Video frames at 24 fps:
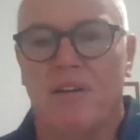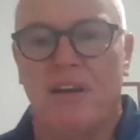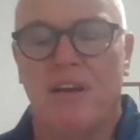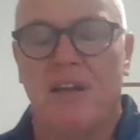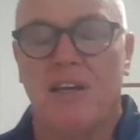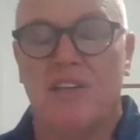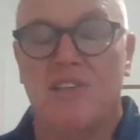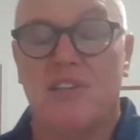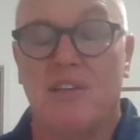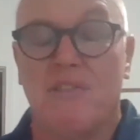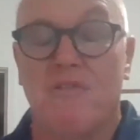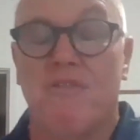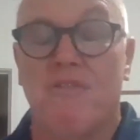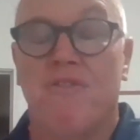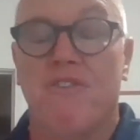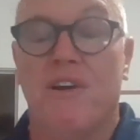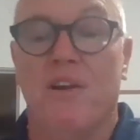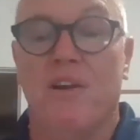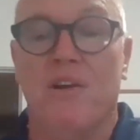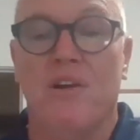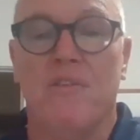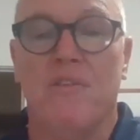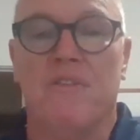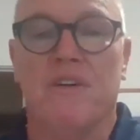it actually
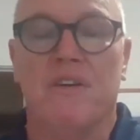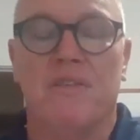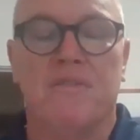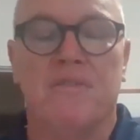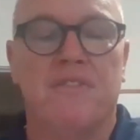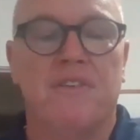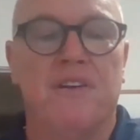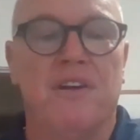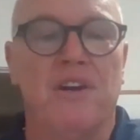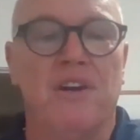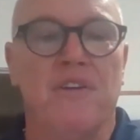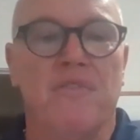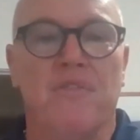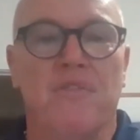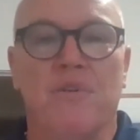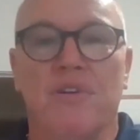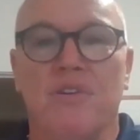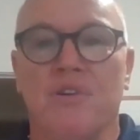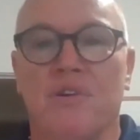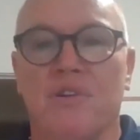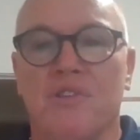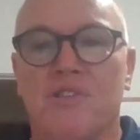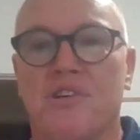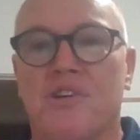fell over
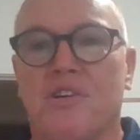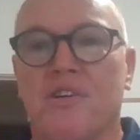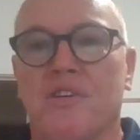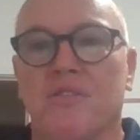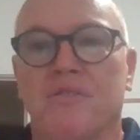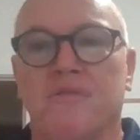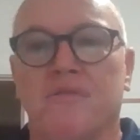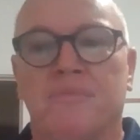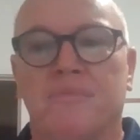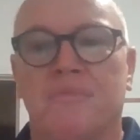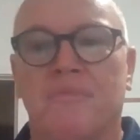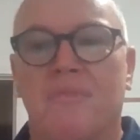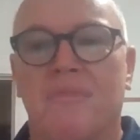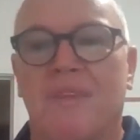on Yoshko,